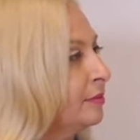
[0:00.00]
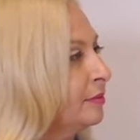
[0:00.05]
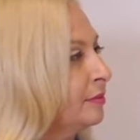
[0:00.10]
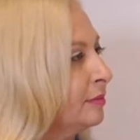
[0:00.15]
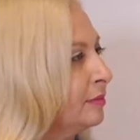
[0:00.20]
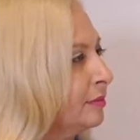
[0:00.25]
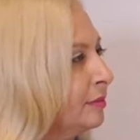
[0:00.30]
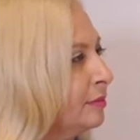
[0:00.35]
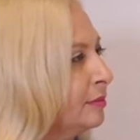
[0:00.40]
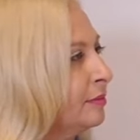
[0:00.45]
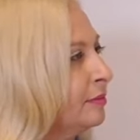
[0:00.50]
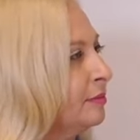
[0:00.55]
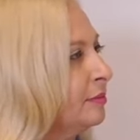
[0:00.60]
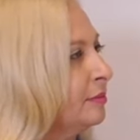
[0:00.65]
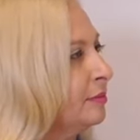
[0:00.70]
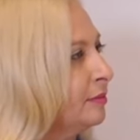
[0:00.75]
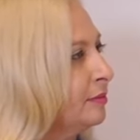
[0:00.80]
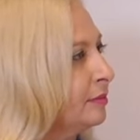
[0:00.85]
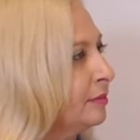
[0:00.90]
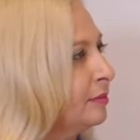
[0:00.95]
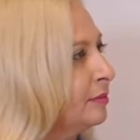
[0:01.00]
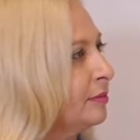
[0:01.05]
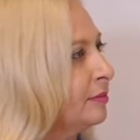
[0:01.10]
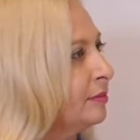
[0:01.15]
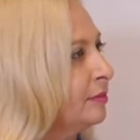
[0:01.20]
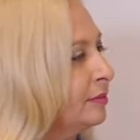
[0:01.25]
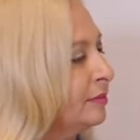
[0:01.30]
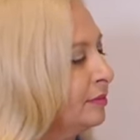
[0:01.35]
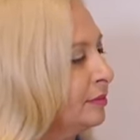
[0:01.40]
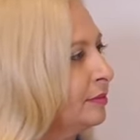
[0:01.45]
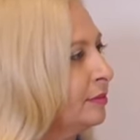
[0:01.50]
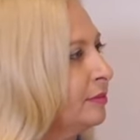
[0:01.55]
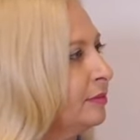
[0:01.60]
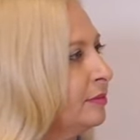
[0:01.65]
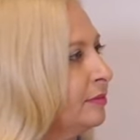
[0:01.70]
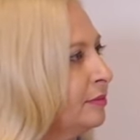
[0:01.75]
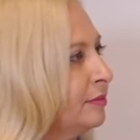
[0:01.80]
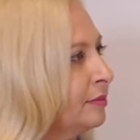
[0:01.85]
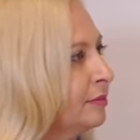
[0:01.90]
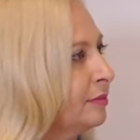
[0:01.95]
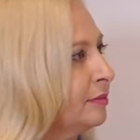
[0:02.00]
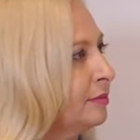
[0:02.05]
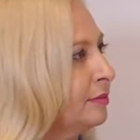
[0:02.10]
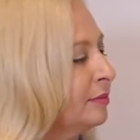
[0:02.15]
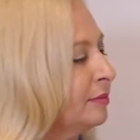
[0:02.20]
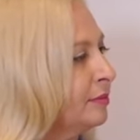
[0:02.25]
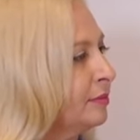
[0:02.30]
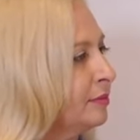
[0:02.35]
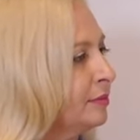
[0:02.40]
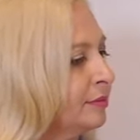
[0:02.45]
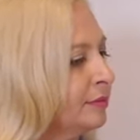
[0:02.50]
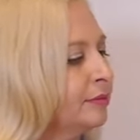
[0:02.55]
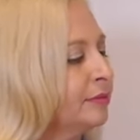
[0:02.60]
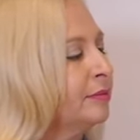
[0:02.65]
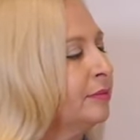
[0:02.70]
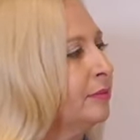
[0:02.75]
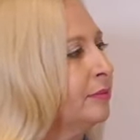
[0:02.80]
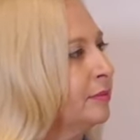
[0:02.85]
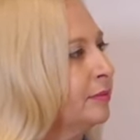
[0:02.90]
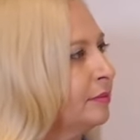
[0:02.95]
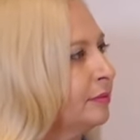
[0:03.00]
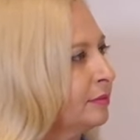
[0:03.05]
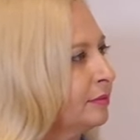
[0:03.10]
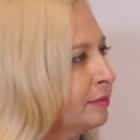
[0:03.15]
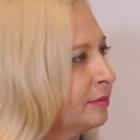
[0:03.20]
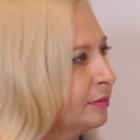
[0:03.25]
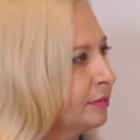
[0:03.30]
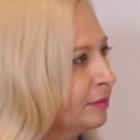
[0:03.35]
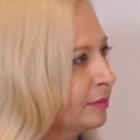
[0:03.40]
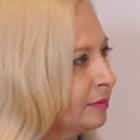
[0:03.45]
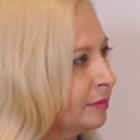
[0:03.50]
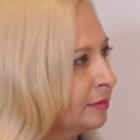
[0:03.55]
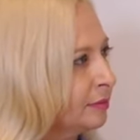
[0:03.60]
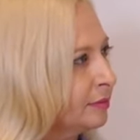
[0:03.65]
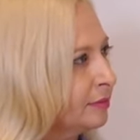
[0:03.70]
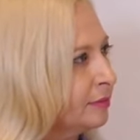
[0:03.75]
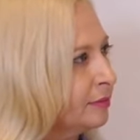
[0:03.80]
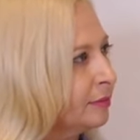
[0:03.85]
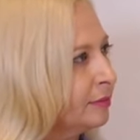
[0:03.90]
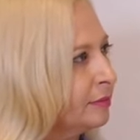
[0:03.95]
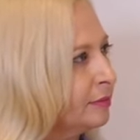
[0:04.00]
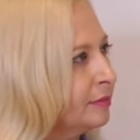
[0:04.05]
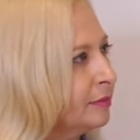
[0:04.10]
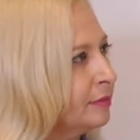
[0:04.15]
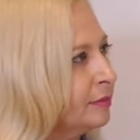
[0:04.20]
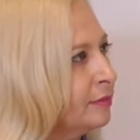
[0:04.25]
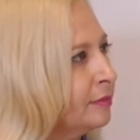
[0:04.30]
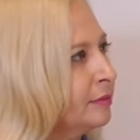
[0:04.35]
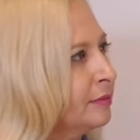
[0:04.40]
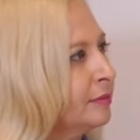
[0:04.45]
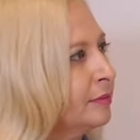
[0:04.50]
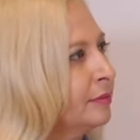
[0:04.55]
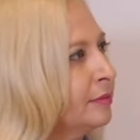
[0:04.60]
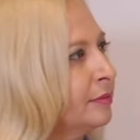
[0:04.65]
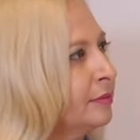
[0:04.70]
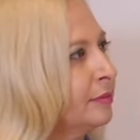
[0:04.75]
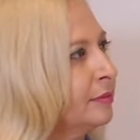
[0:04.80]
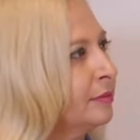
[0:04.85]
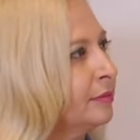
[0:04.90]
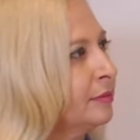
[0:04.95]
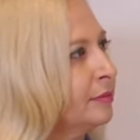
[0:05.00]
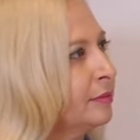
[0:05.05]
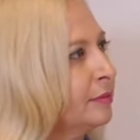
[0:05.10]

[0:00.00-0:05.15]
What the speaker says: No words are spoken by the person on screen.